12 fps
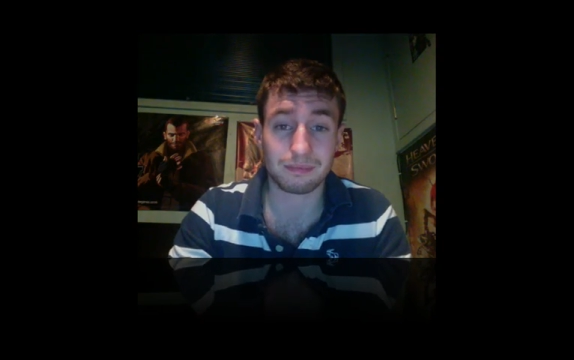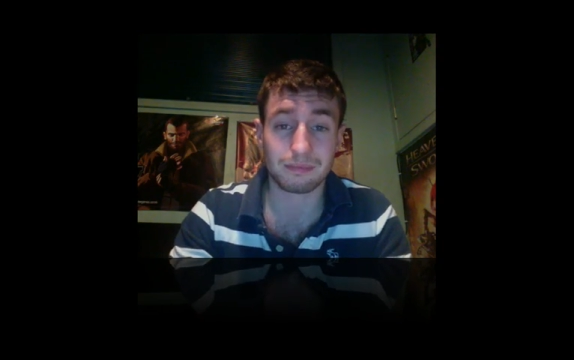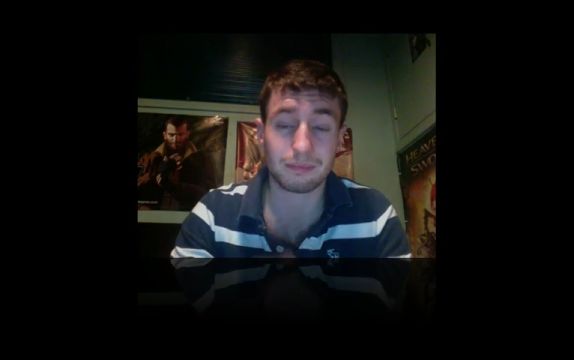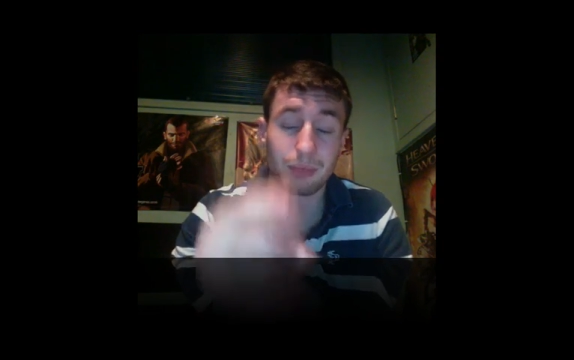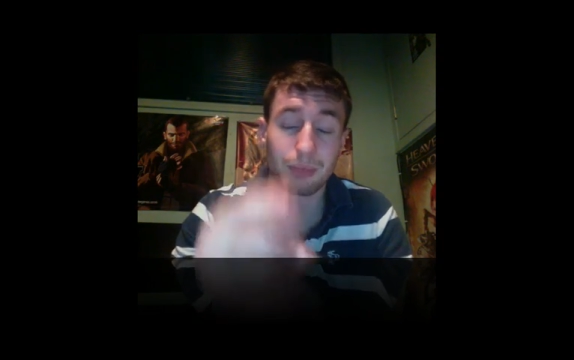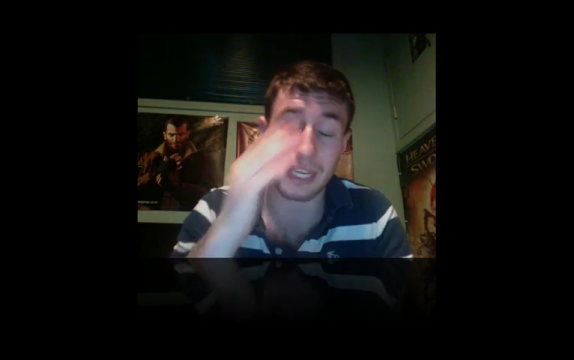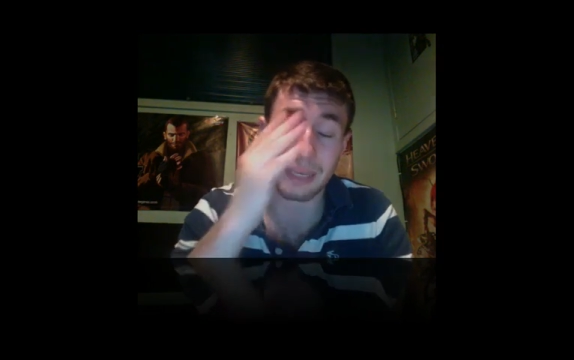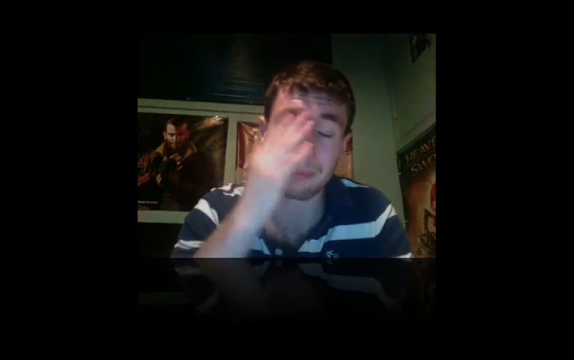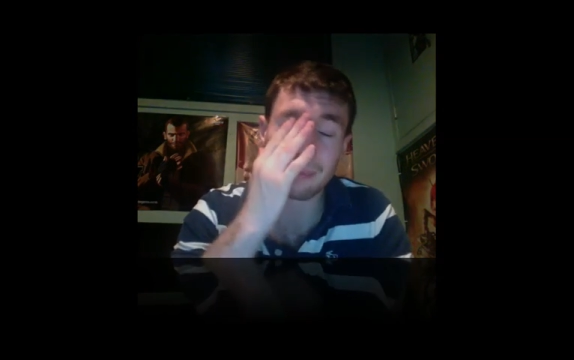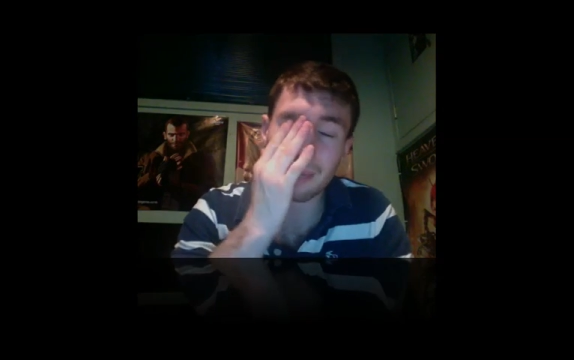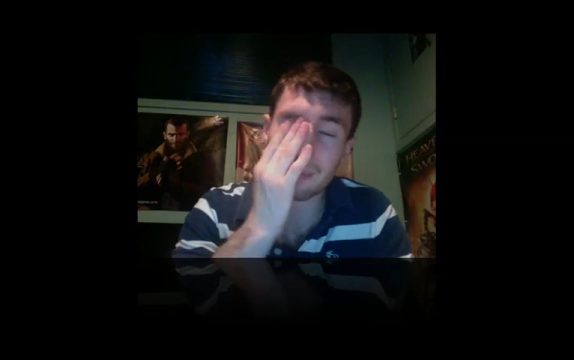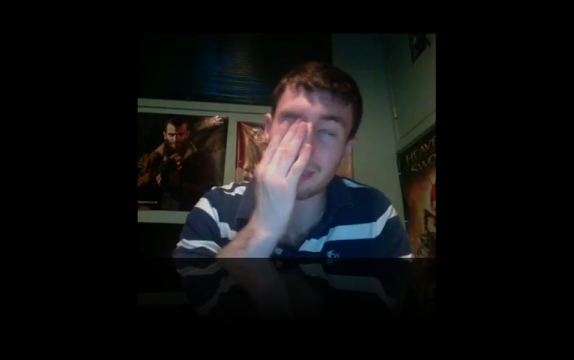
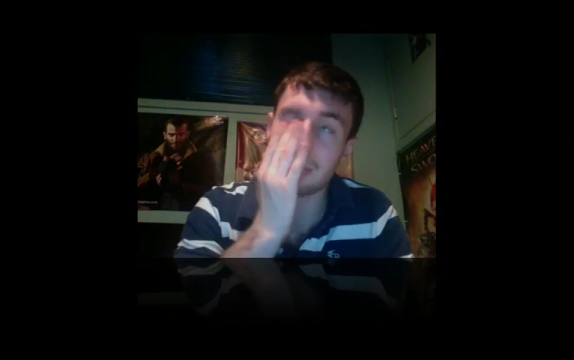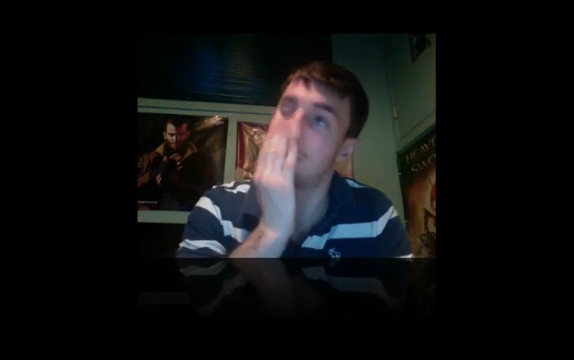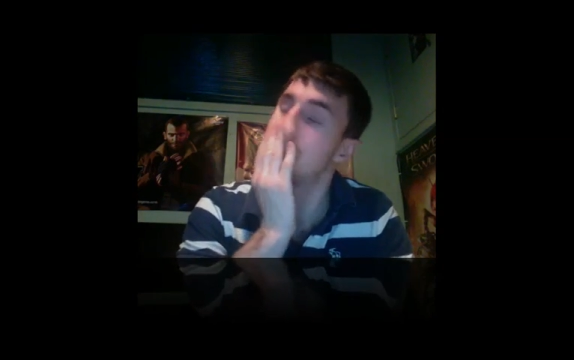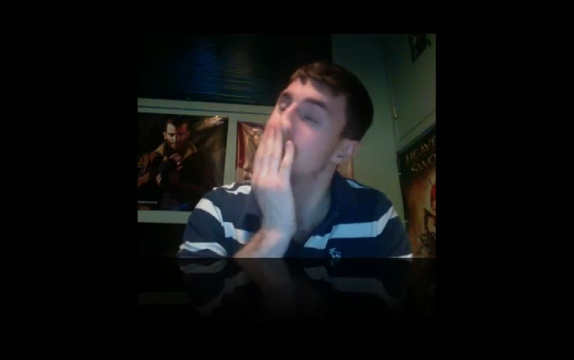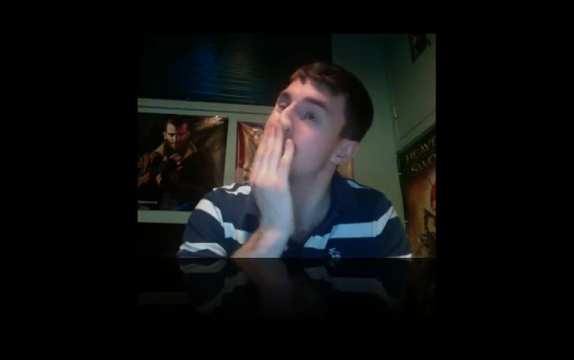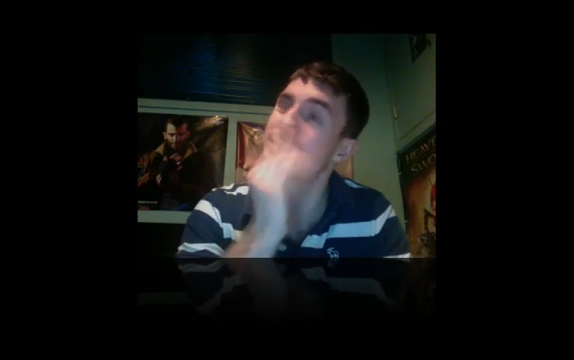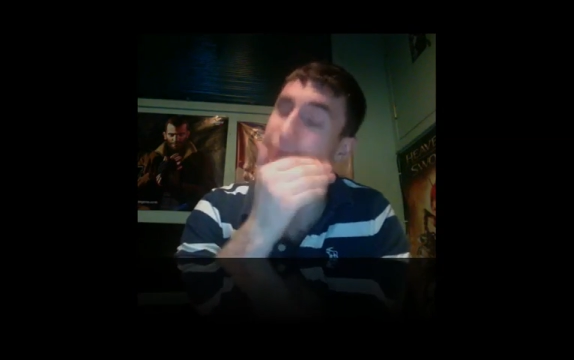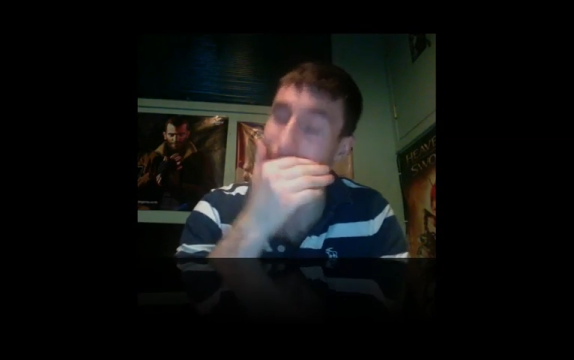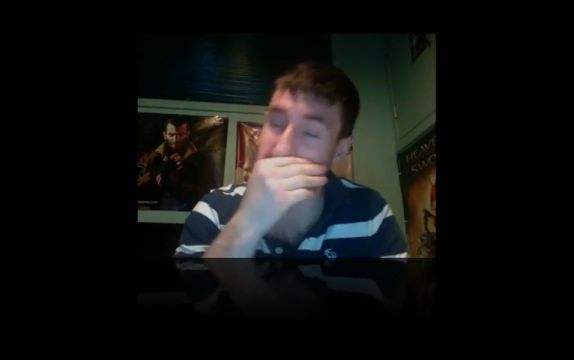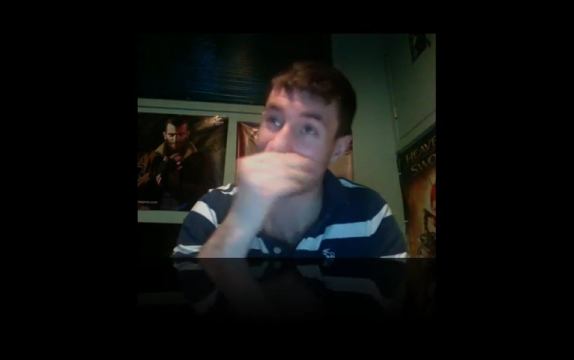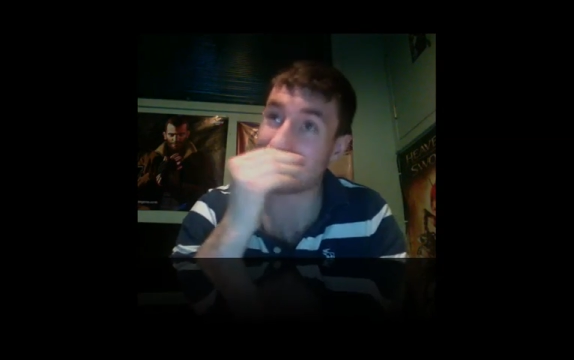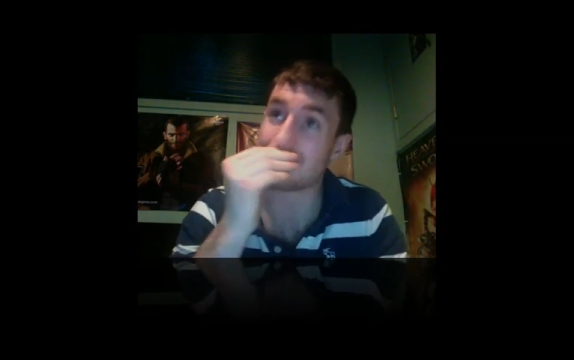I mean, we're
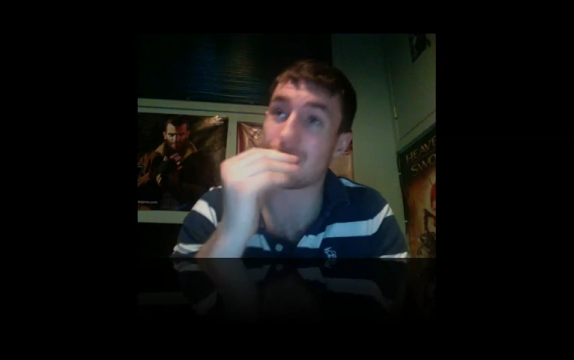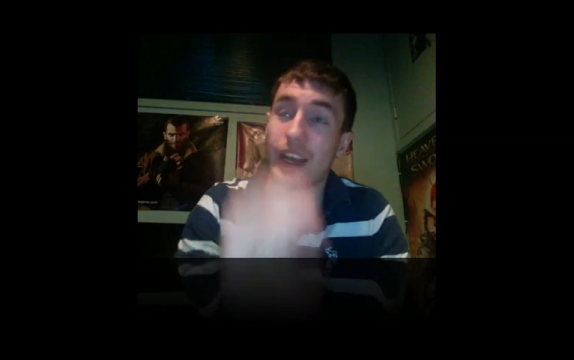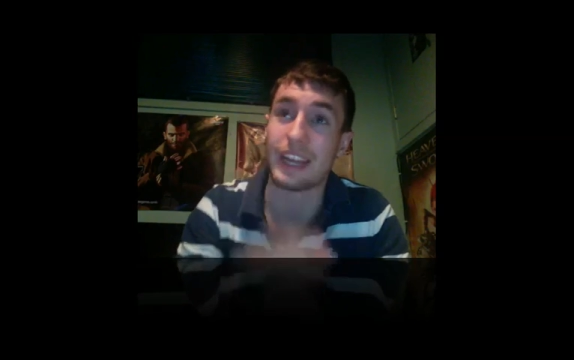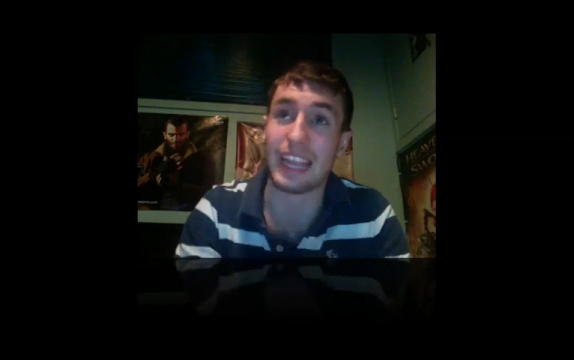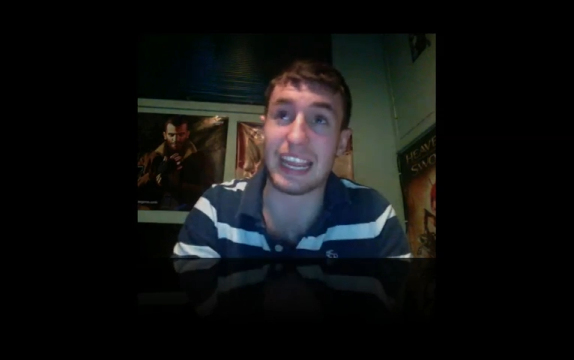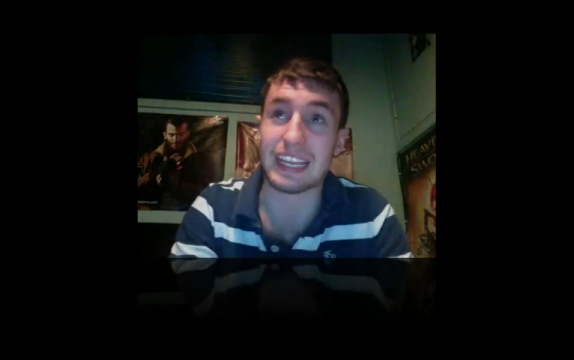getting a lot of